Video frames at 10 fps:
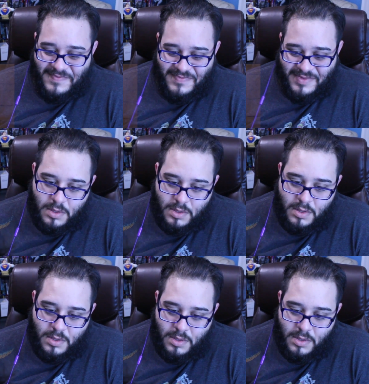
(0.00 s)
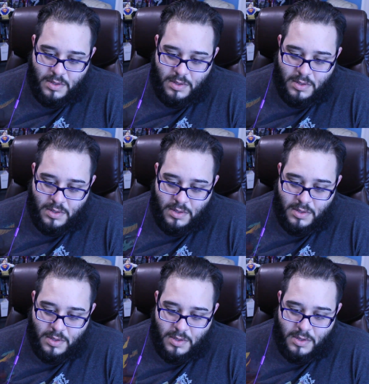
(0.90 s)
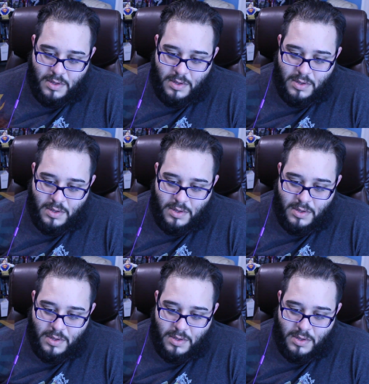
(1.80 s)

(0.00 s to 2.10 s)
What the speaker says: Nothing is said.